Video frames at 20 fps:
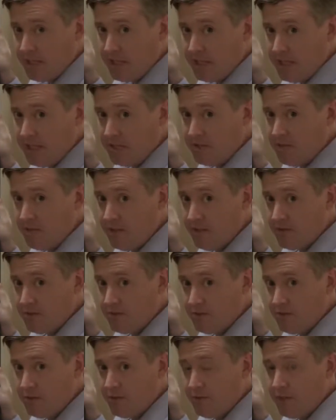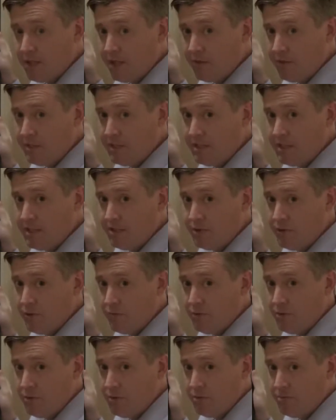and each of these are serving ONTs in the
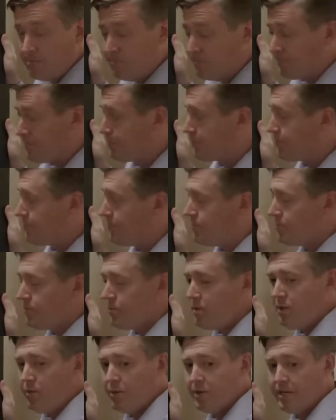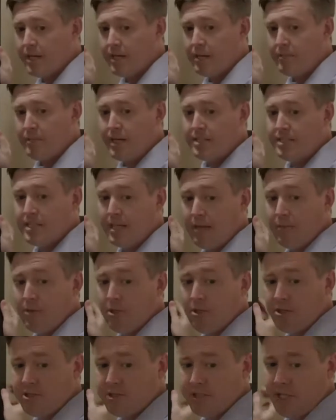room. What that composite cable
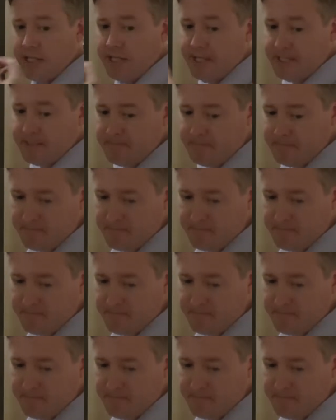looks like,